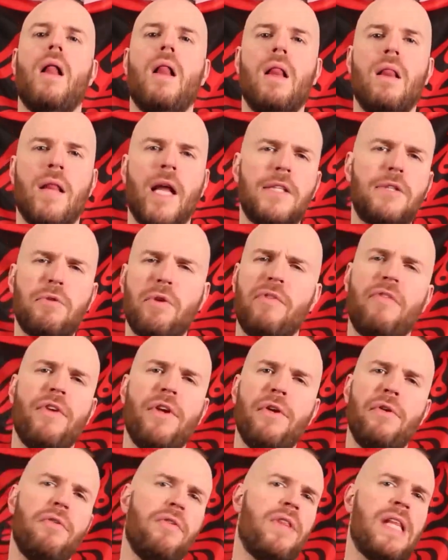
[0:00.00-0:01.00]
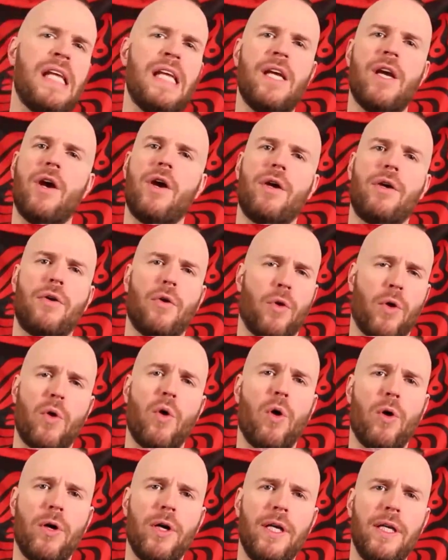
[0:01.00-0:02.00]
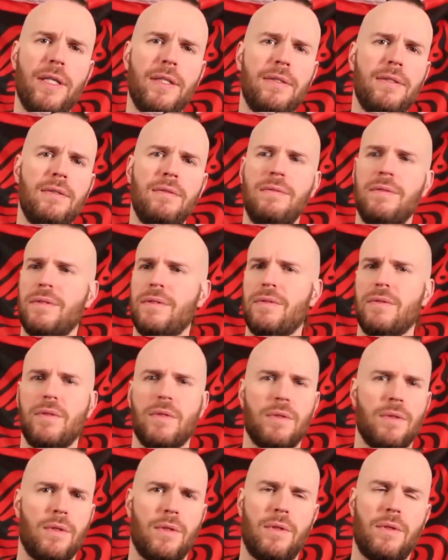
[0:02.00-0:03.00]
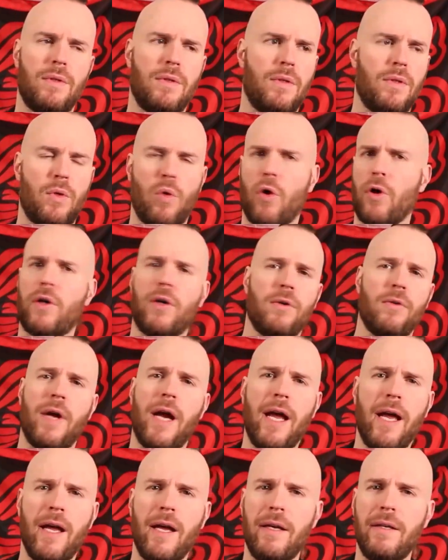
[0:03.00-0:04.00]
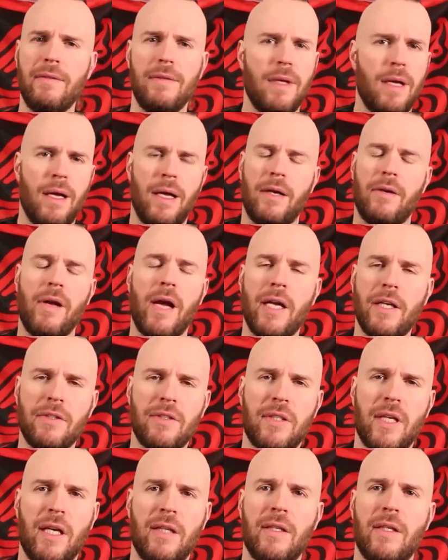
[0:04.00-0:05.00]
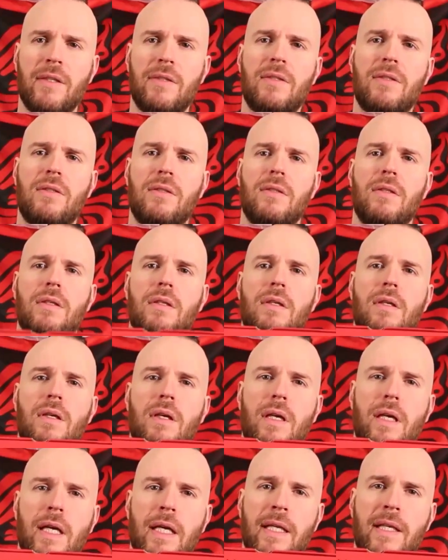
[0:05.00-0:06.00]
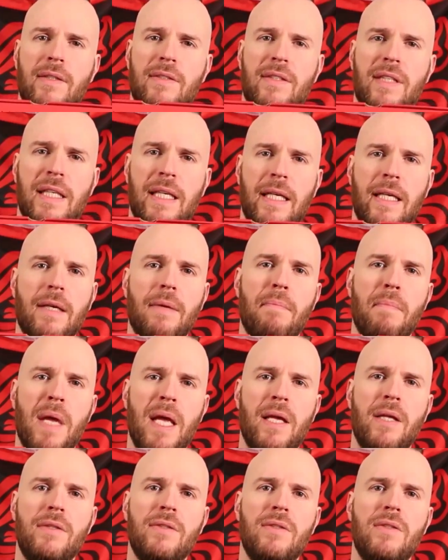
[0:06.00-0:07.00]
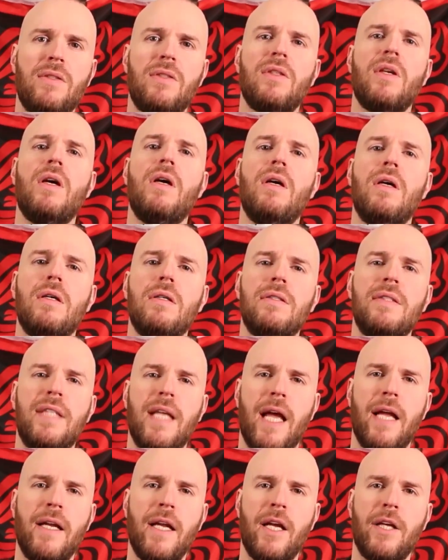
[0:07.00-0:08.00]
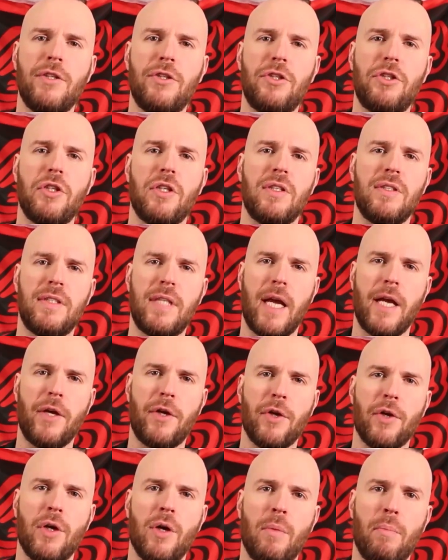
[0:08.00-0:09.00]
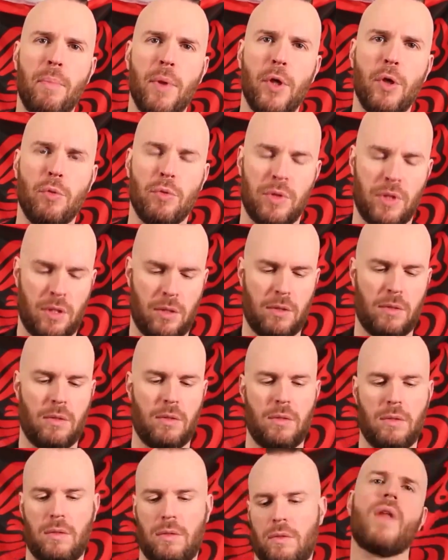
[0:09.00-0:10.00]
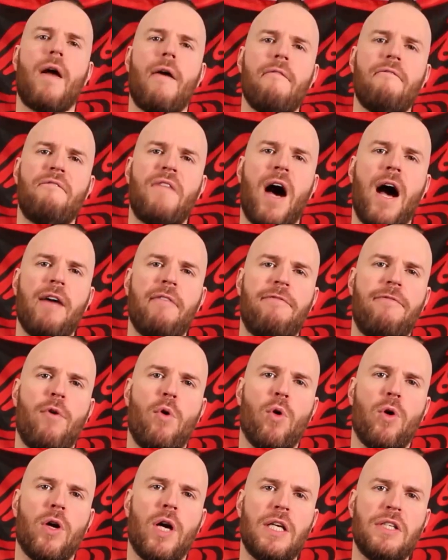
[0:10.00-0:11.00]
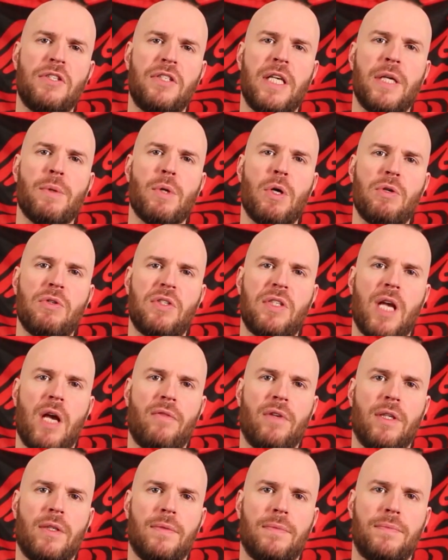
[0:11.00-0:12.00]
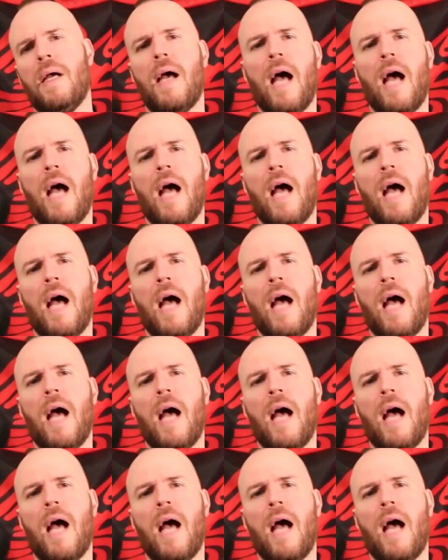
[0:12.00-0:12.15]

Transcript: Let's review the Corcoran, I don't know how you say this. It is the men's 10-inch tanker boot, 5407.